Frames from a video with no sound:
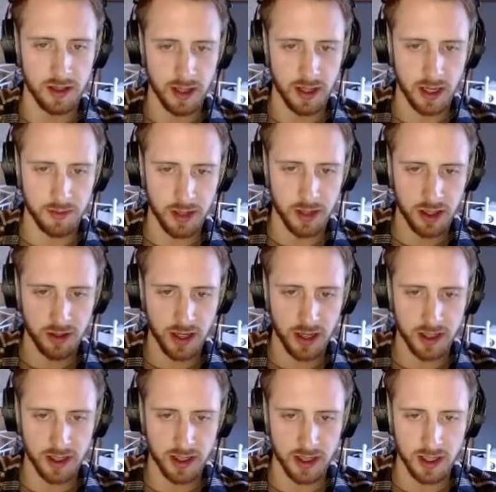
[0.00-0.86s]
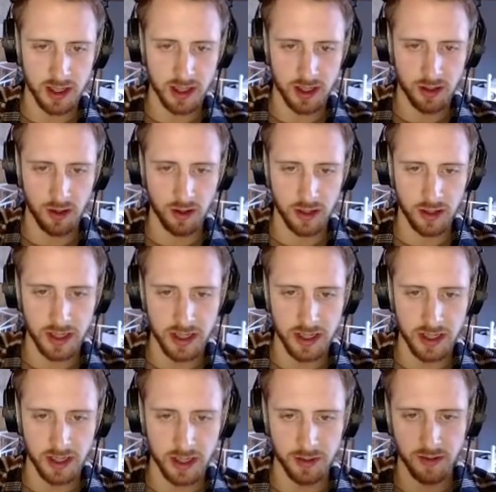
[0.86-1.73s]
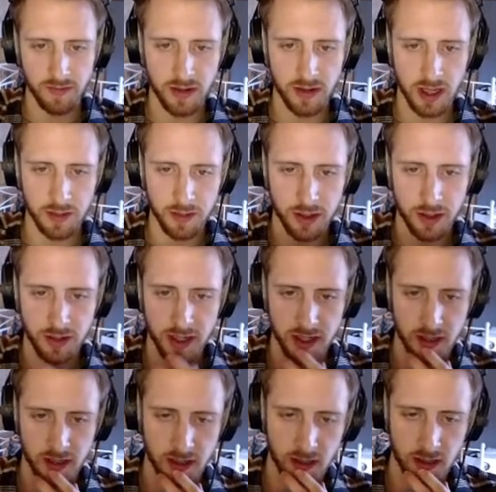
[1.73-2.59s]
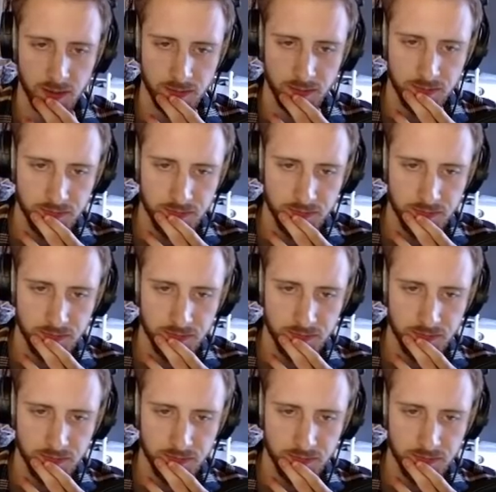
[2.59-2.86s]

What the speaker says: enemy Tracer, this is not an easy position for the enemy Tracer to come.